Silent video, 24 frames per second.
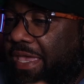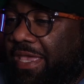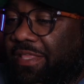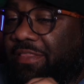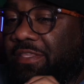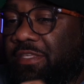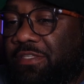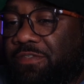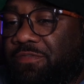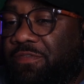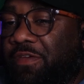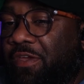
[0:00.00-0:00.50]

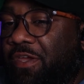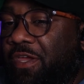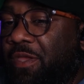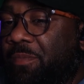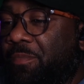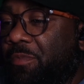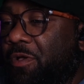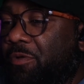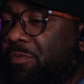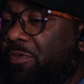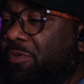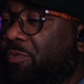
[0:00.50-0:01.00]
At this
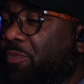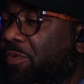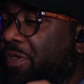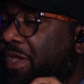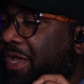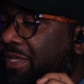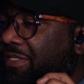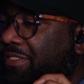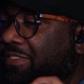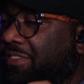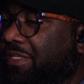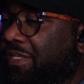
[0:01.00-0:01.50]
very moment,
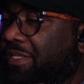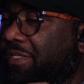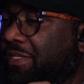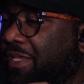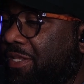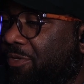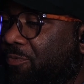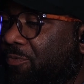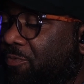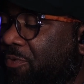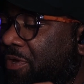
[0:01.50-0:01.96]
we are sitting at